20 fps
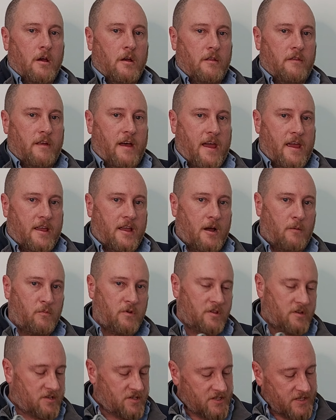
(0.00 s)
They come with
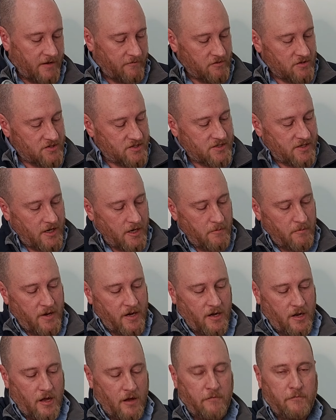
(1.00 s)
a
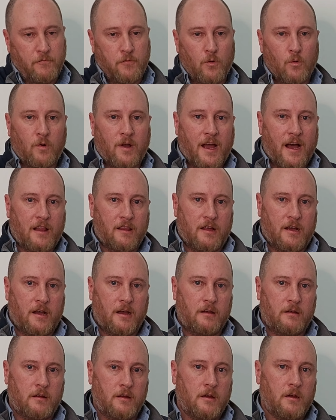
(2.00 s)
7cm full colour
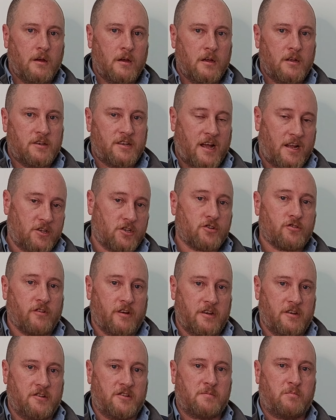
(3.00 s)

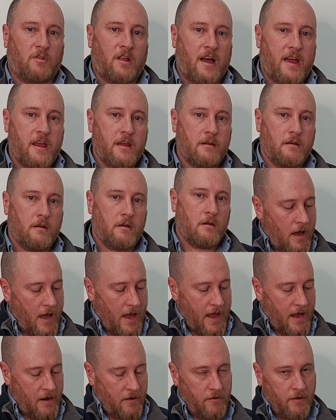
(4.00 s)
touchscreen display,
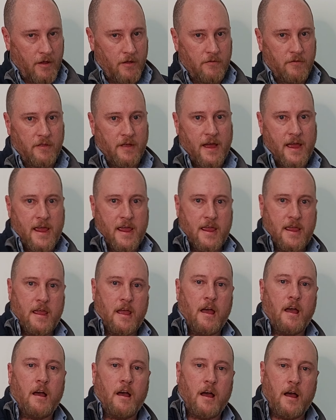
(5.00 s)
and they
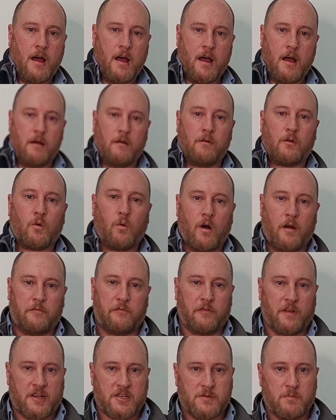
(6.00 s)
are quite
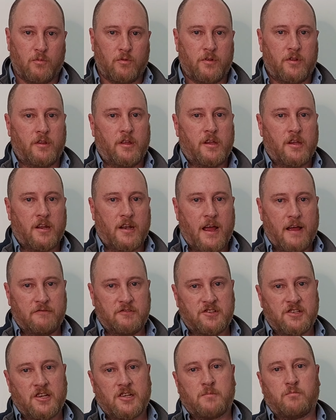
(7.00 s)
flexible in that you can have
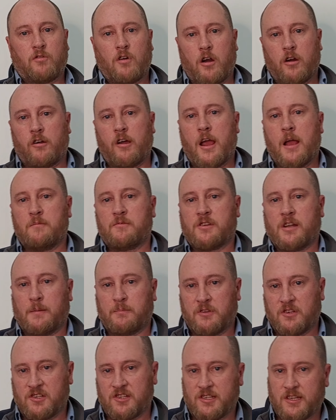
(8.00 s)
6 programs and up
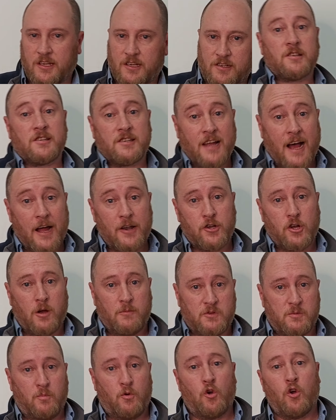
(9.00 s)
to 6 start
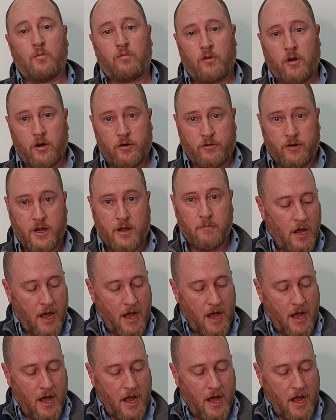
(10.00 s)
times per program.